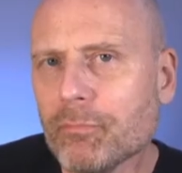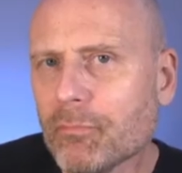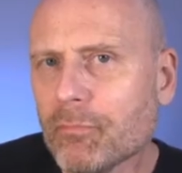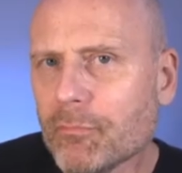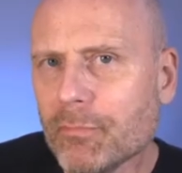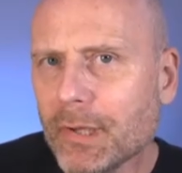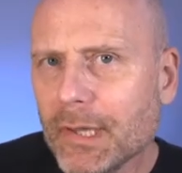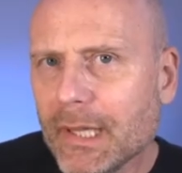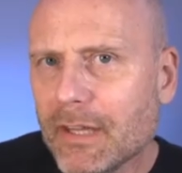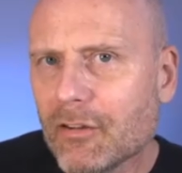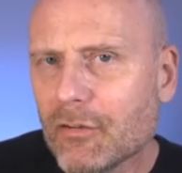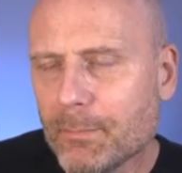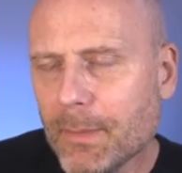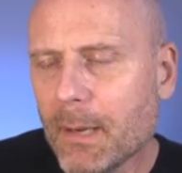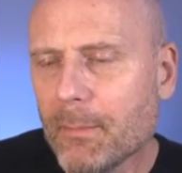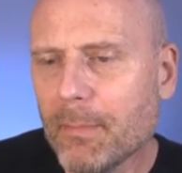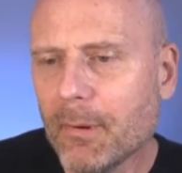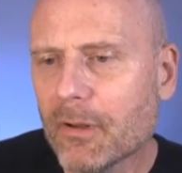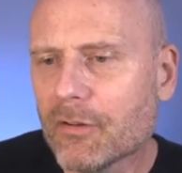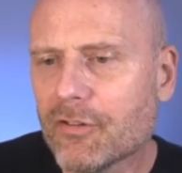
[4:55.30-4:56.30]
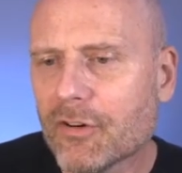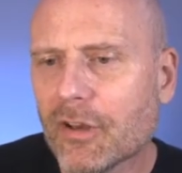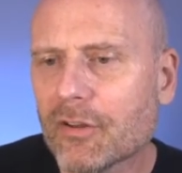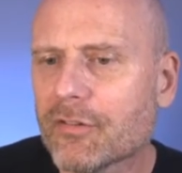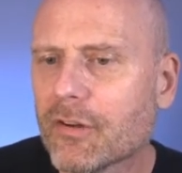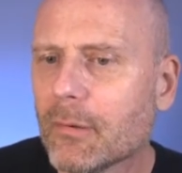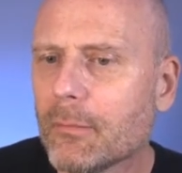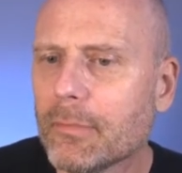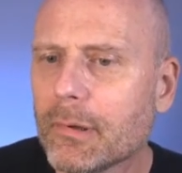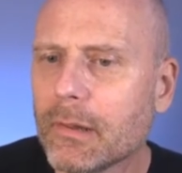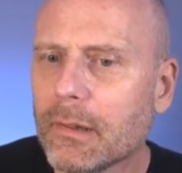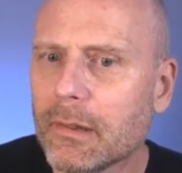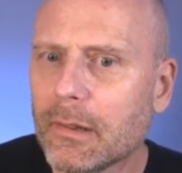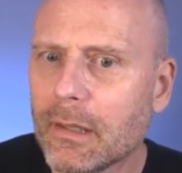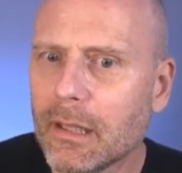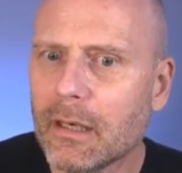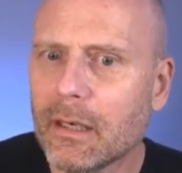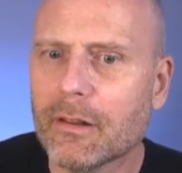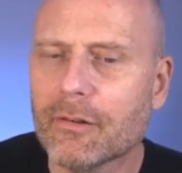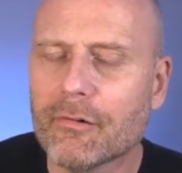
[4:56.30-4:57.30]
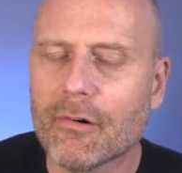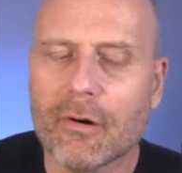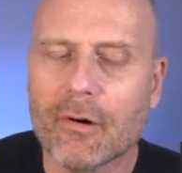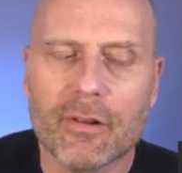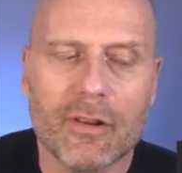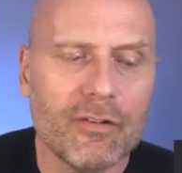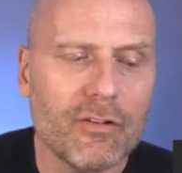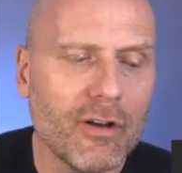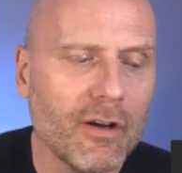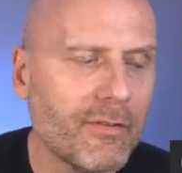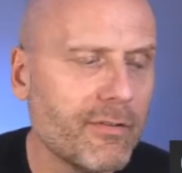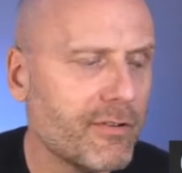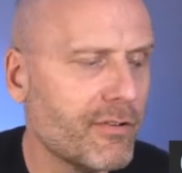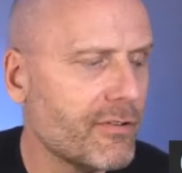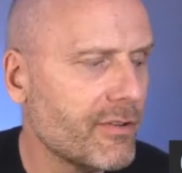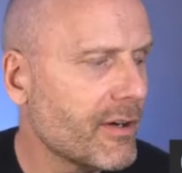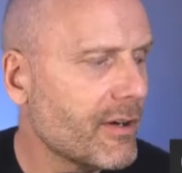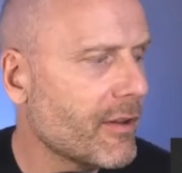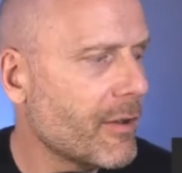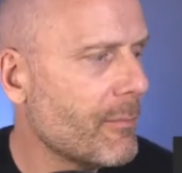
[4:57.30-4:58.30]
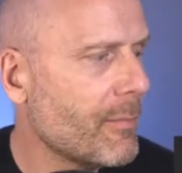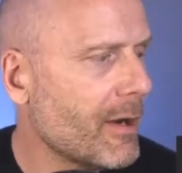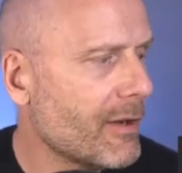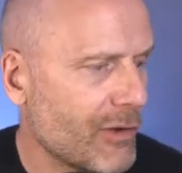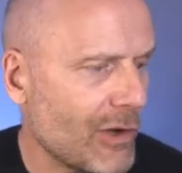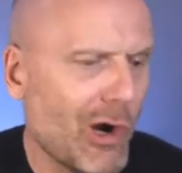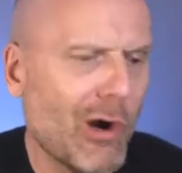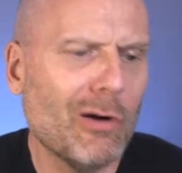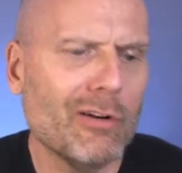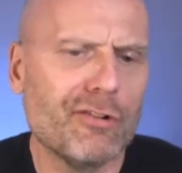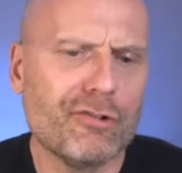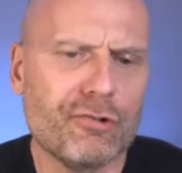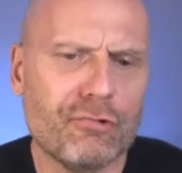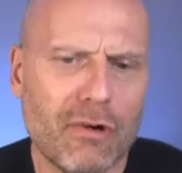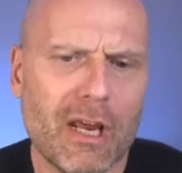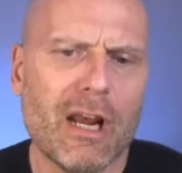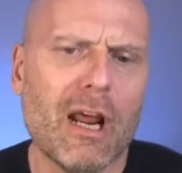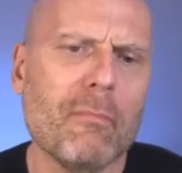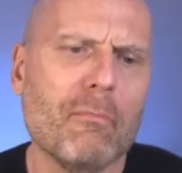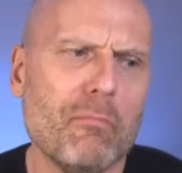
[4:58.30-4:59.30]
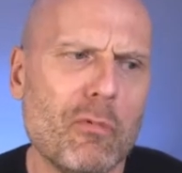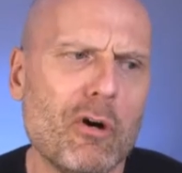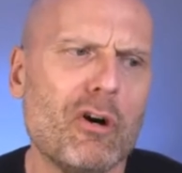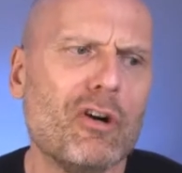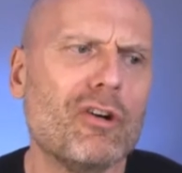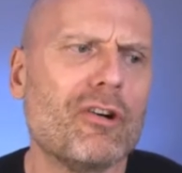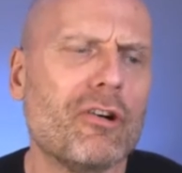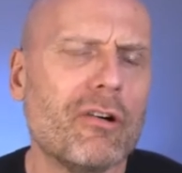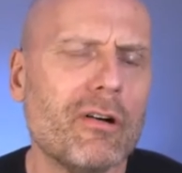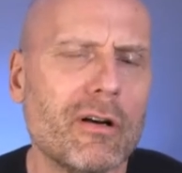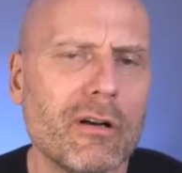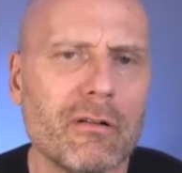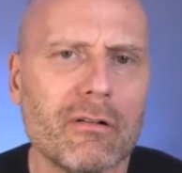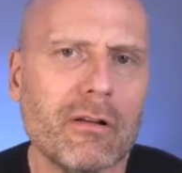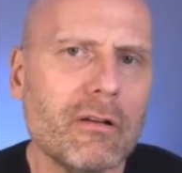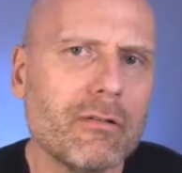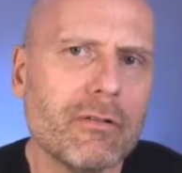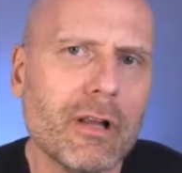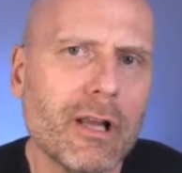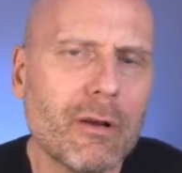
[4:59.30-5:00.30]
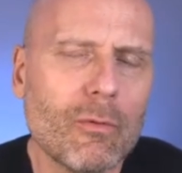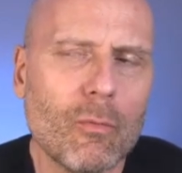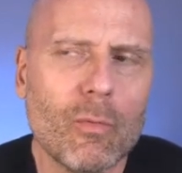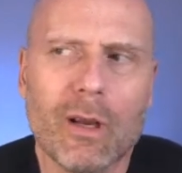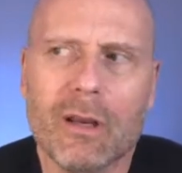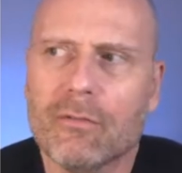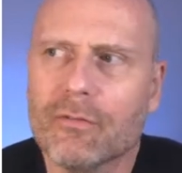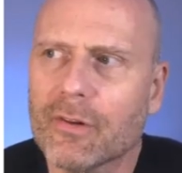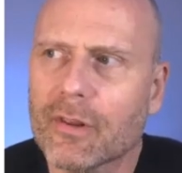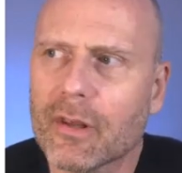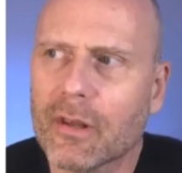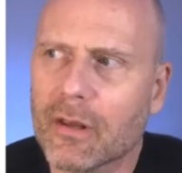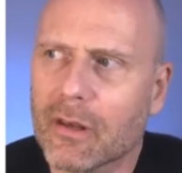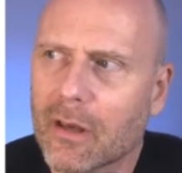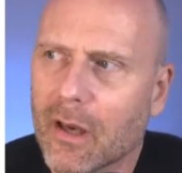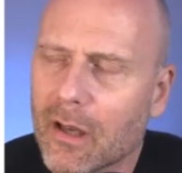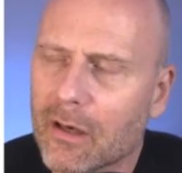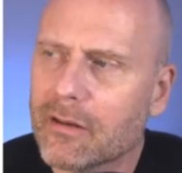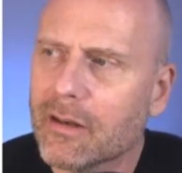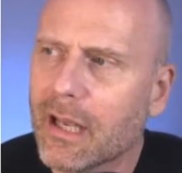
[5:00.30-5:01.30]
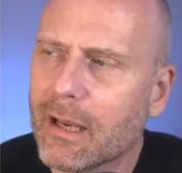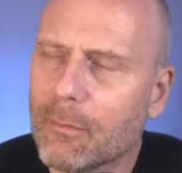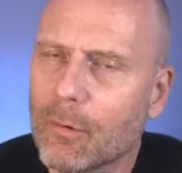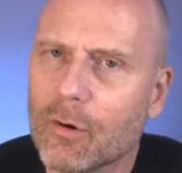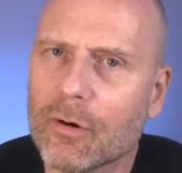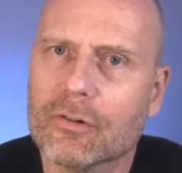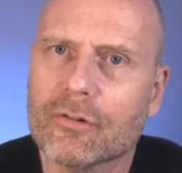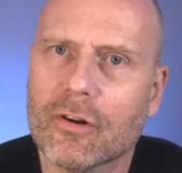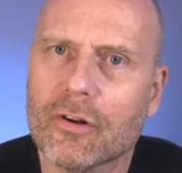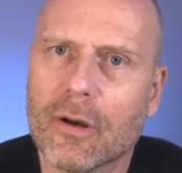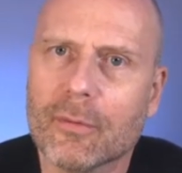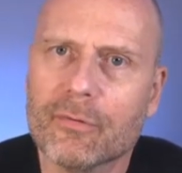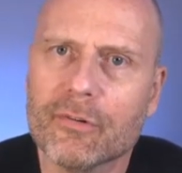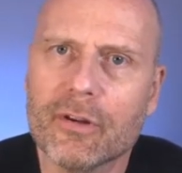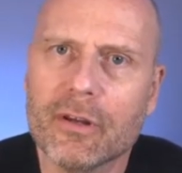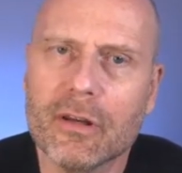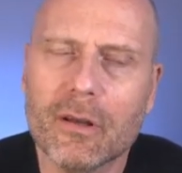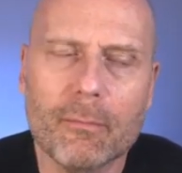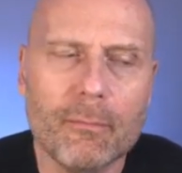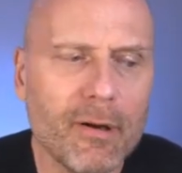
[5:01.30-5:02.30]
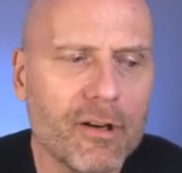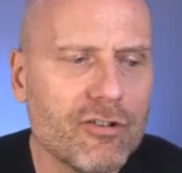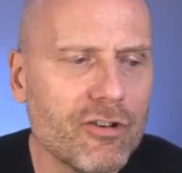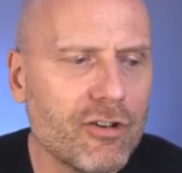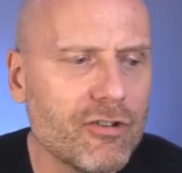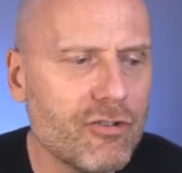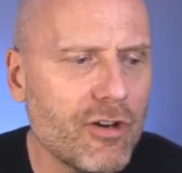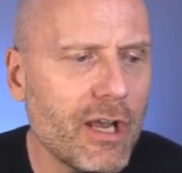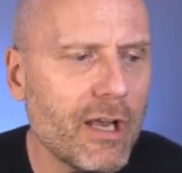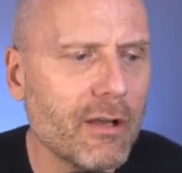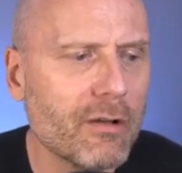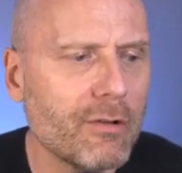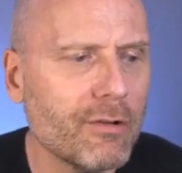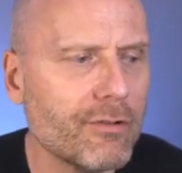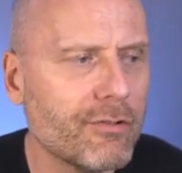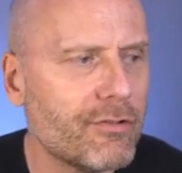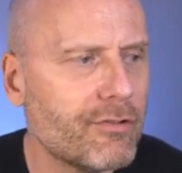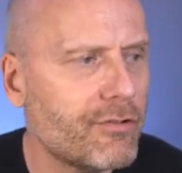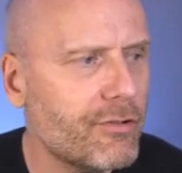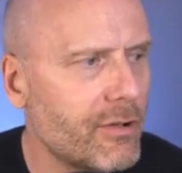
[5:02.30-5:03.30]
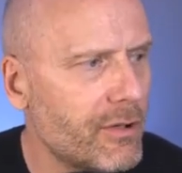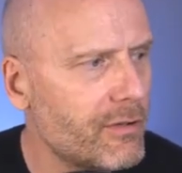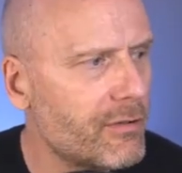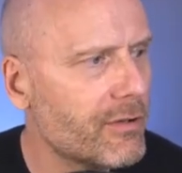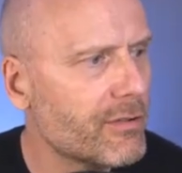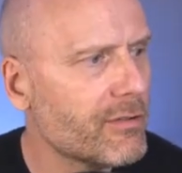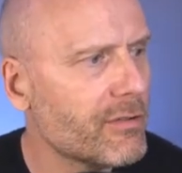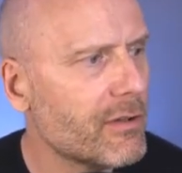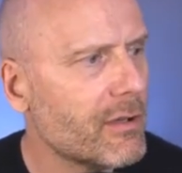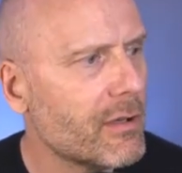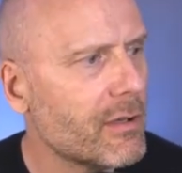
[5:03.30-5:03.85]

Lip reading: police people just completely throwing these officers under the bus. Oh, it's straight up murder. And it's like, wait for the goddamn autopsy, you bunch of jackals. Jesus.